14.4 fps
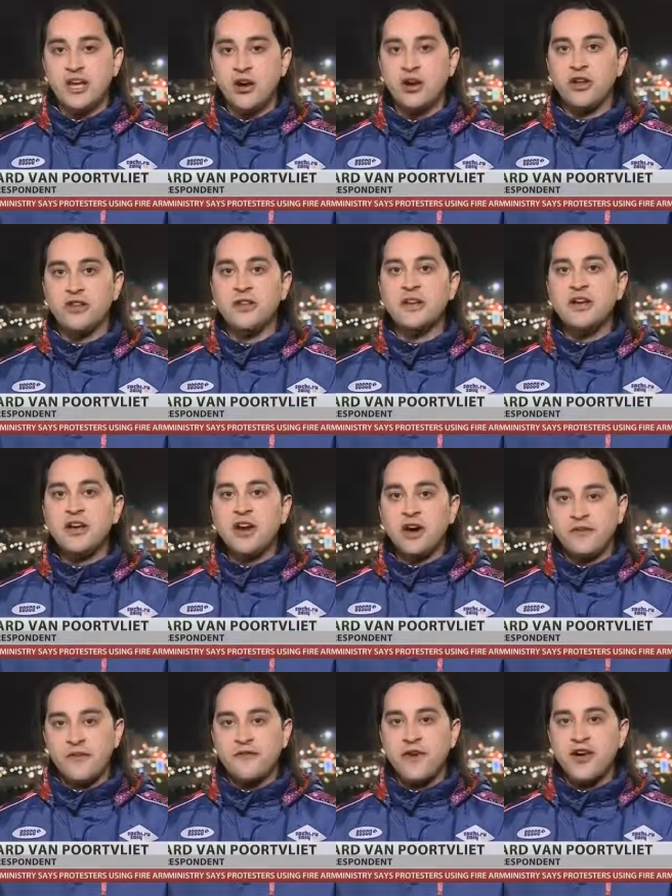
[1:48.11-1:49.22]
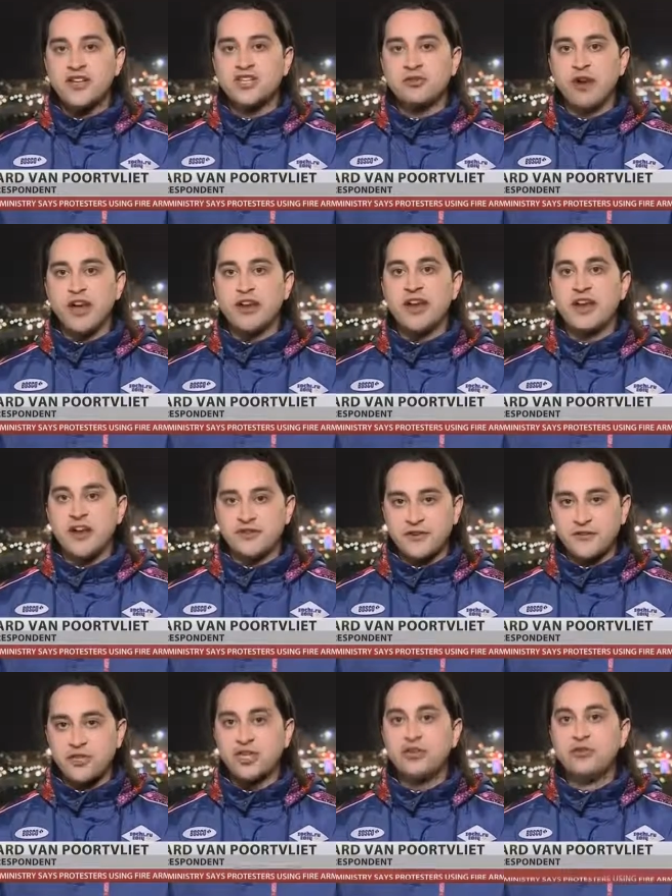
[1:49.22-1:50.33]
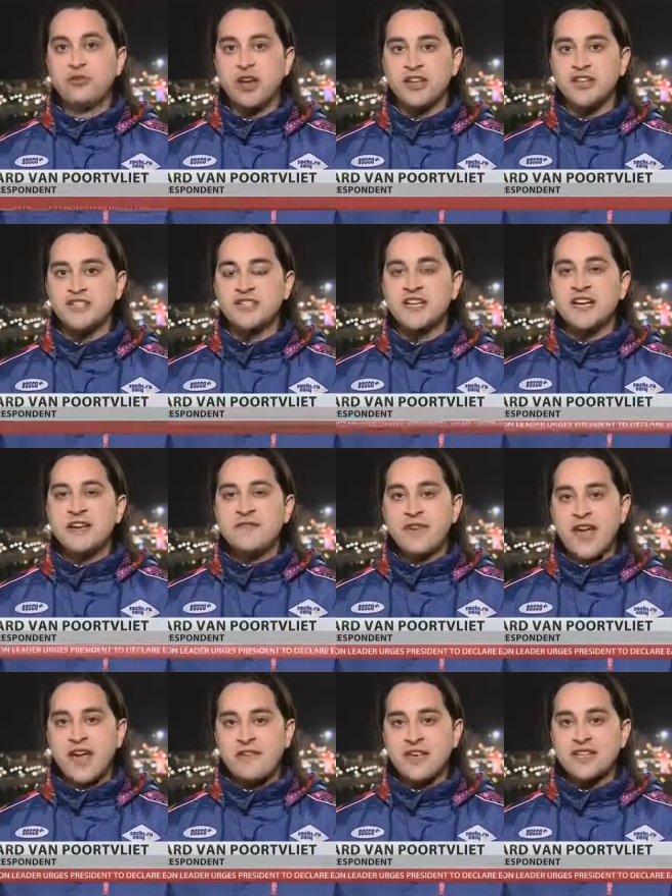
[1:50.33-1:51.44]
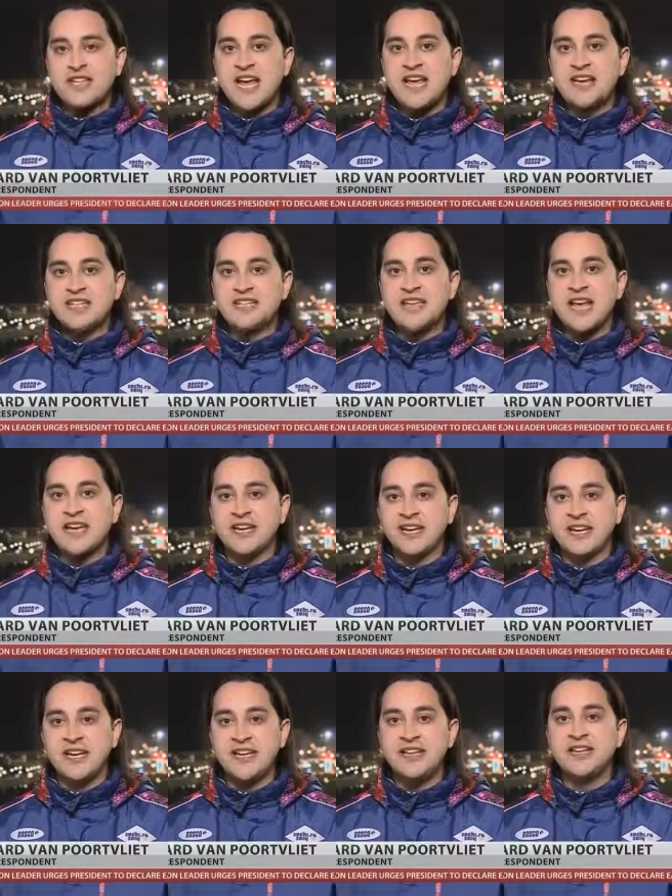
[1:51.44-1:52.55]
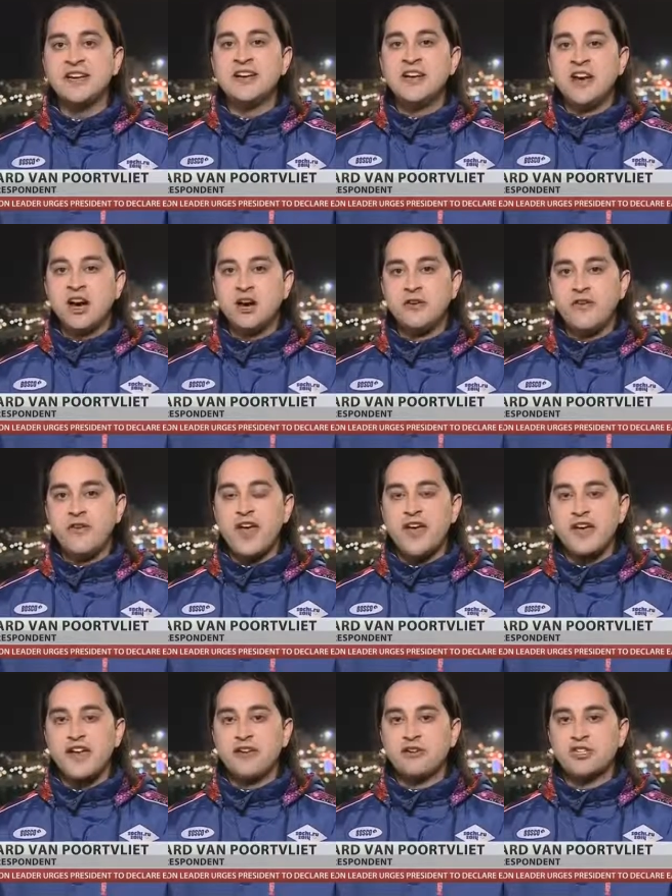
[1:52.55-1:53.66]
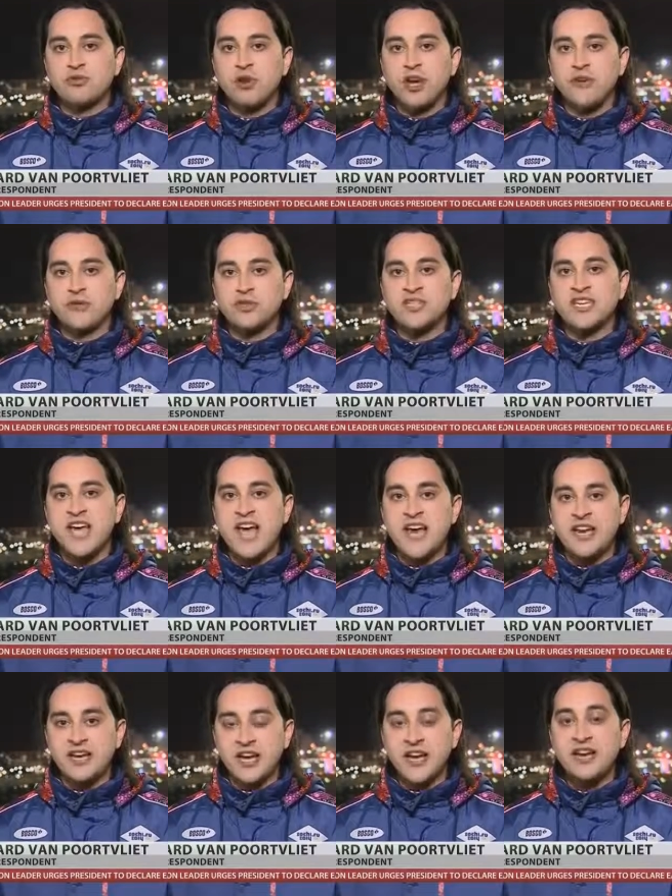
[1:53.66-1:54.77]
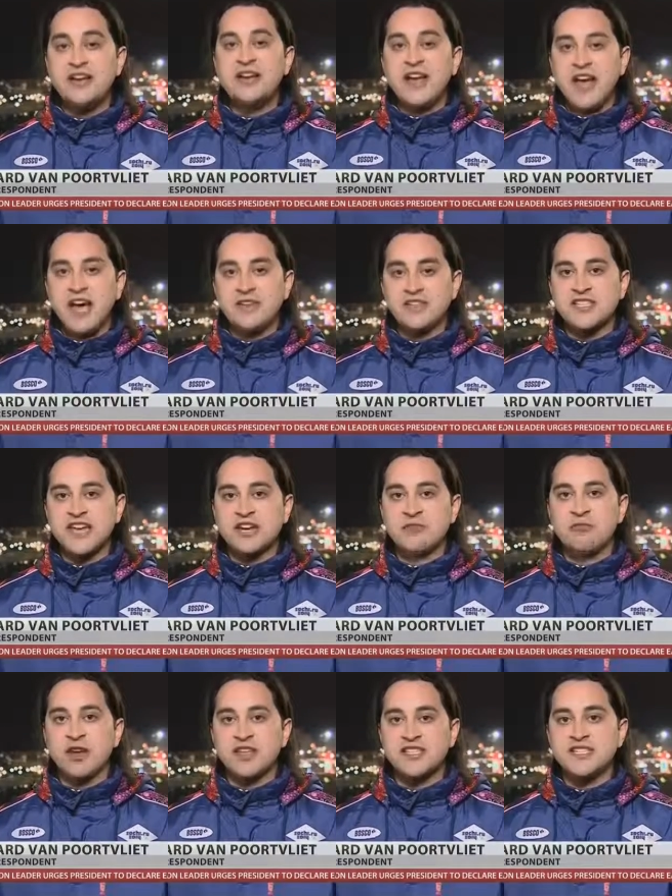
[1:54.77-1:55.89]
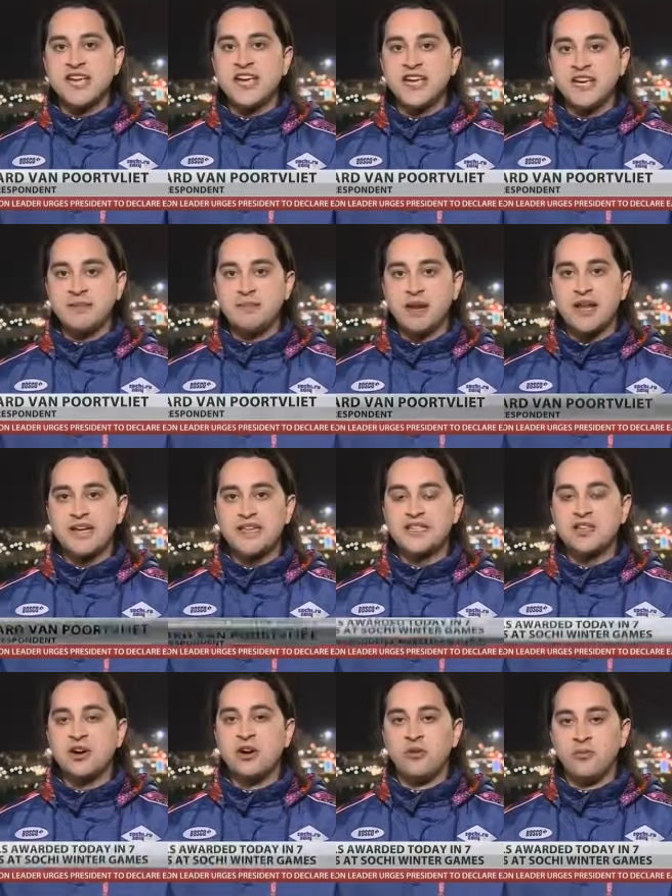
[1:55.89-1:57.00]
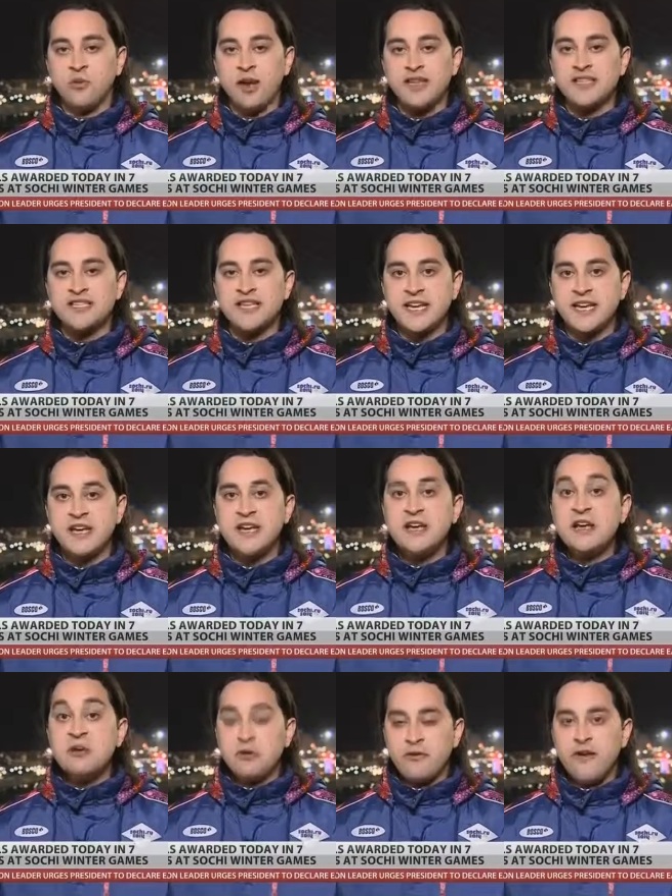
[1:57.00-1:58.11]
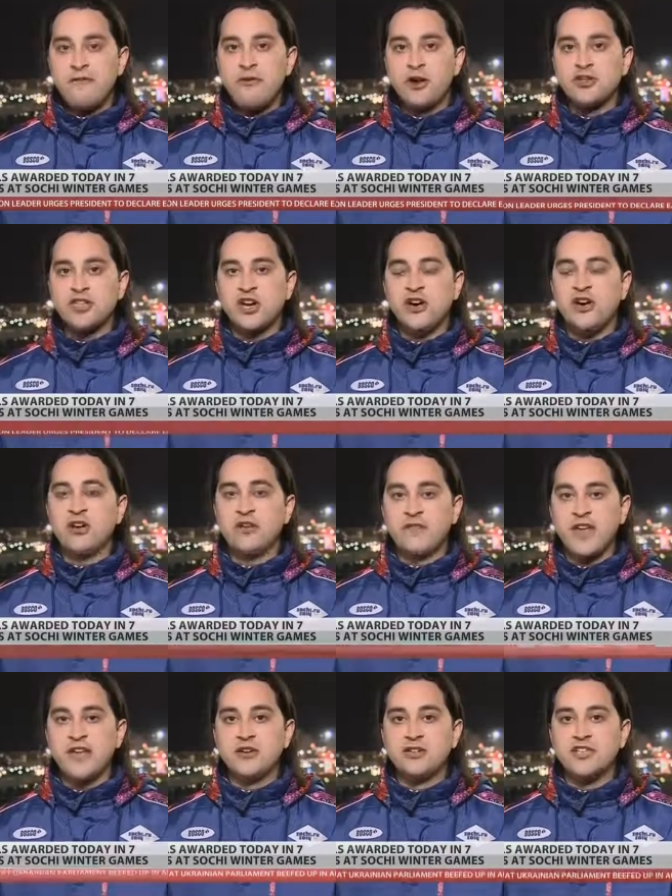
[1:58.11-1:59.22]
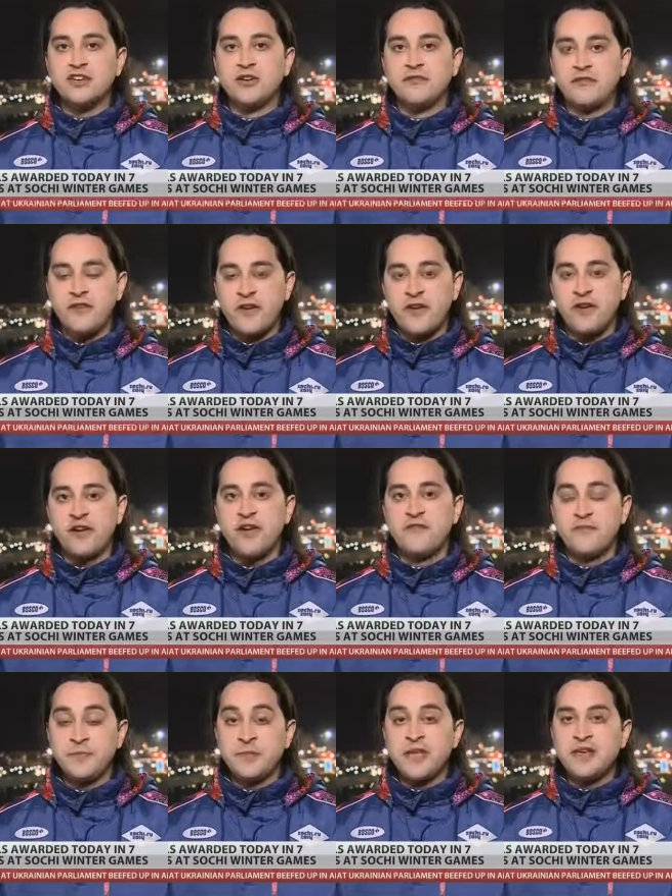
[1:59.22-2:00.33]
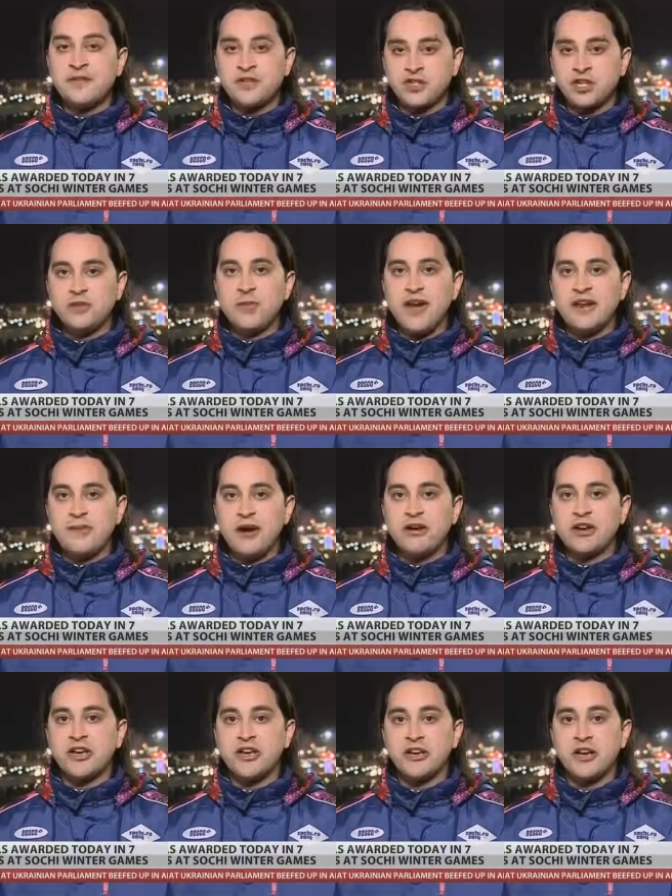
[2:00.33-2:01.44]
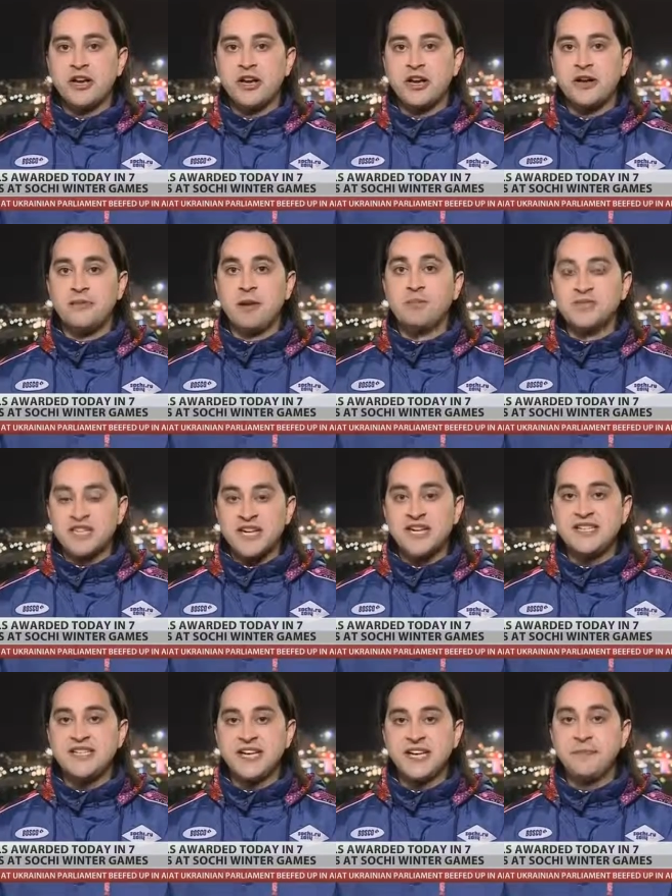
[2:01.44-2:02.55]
early on on the first run, and after two runs, they have a 10-second lead over their nearest rivals, Canada. And the second run's taking place on Wednesday. Well, that follows hot on the heels of uh, the two-man American uh, bobsleigh